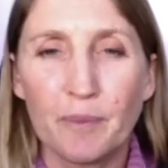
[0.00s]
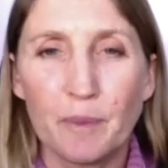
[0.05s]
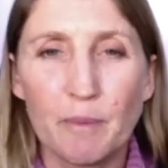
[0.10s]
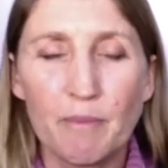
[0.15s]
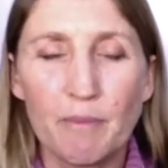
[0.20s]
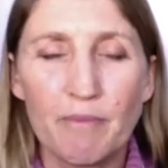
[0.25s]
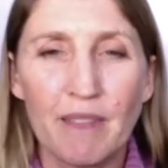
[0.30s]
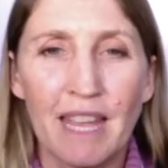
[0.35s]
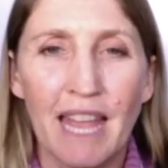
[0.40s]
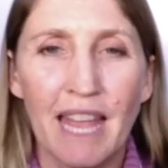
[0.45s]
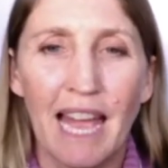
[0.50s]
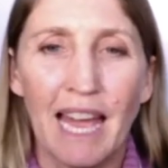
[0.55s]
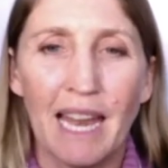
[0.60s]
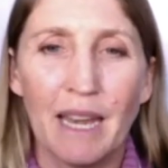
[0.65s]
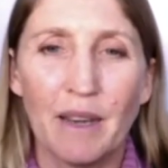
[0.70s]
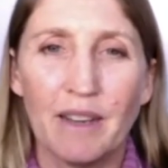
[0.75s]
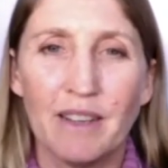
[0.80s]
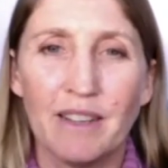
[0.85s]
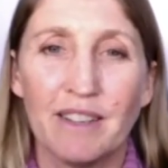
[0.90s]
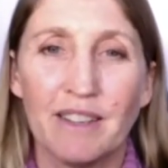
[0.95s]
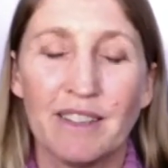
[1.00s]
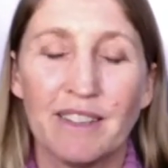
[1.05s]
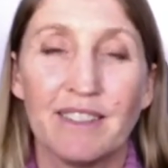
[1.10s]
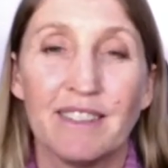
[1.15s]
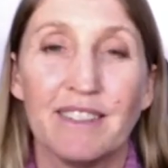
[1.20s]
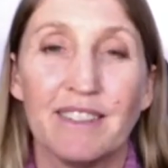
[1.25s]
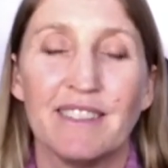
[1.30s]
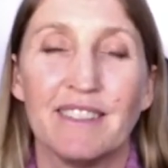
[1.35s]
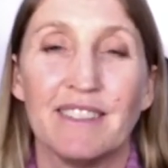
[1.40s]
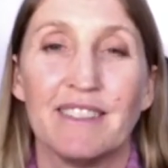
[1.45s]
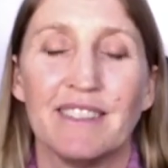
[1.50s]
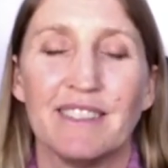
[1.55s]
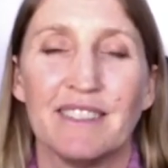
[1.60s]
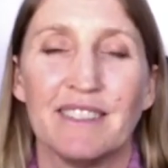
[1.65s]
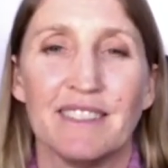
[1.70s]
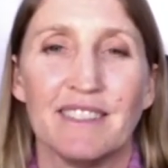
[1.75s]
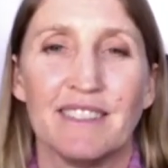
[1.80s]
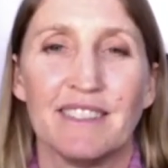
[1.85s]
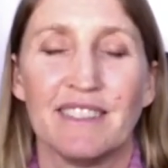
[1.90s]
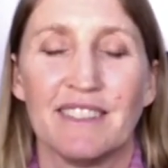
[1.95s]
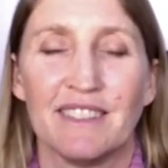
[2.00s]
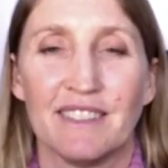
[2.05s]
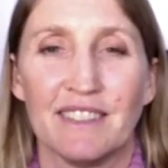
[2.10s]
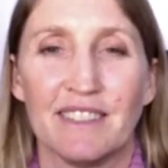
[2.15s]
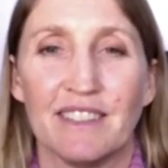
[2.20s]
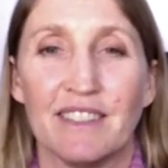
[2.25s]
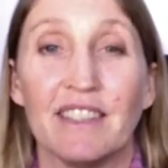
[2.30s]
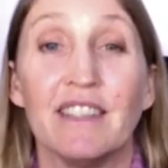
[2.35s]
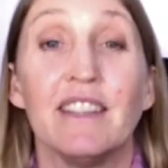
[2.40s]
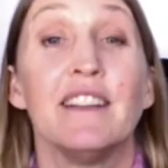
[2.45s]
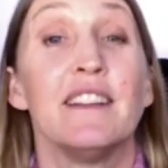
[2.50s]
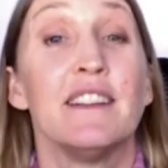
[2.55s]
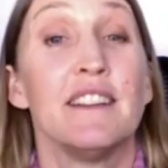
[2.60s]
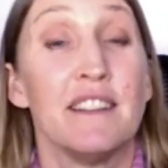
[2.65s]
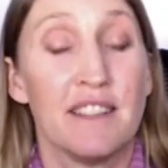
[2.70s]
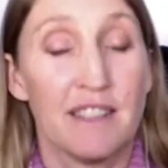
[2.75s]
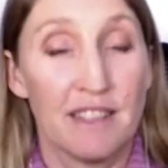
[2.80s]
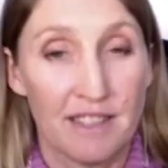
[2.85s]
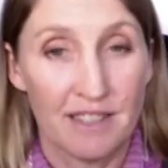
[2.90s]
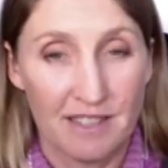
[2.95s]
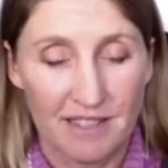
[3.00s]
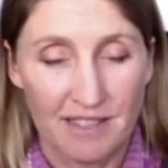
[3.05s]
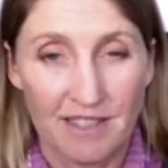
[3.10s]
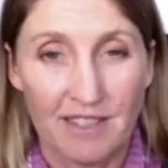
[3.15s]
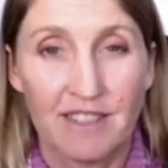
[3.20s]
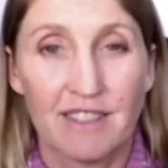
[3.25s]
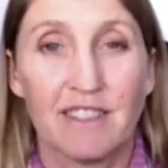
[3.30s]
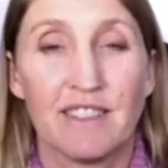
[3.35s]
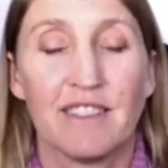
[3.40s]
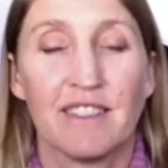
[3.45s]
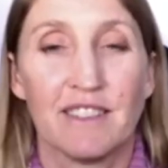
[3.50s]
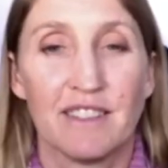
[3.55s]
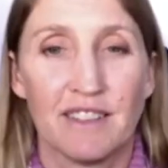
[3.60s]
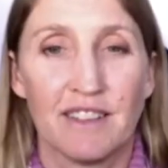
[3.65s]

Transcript: Also a time preference for when they want to hear.